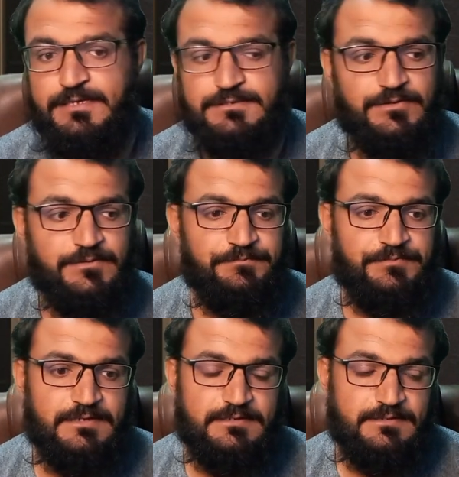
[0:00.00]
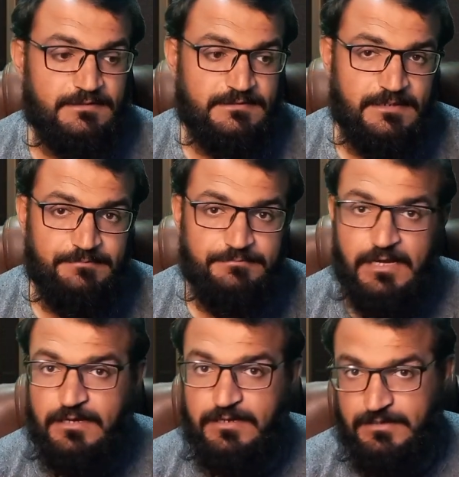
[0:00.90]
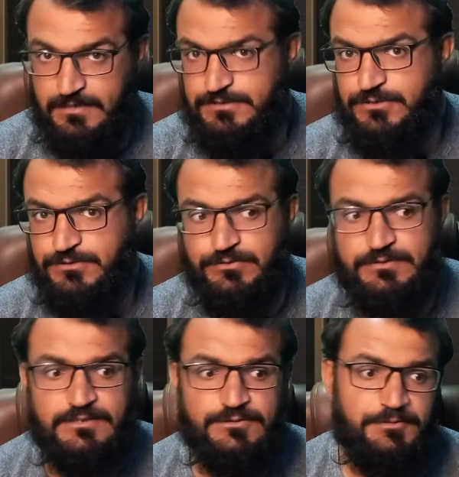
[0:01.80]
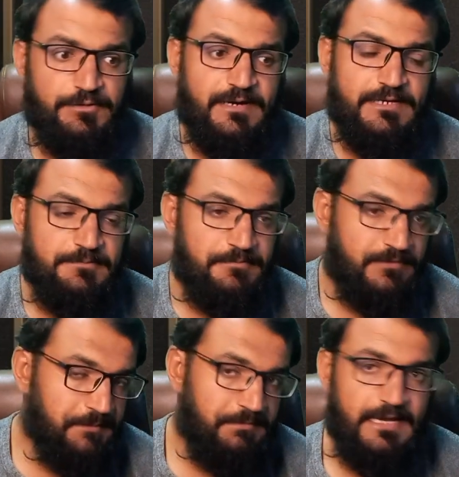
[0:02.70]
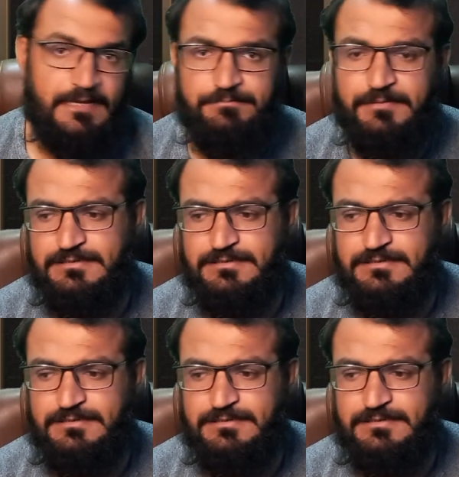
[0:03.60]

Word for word: So some SEO tools also provide you pre-plan,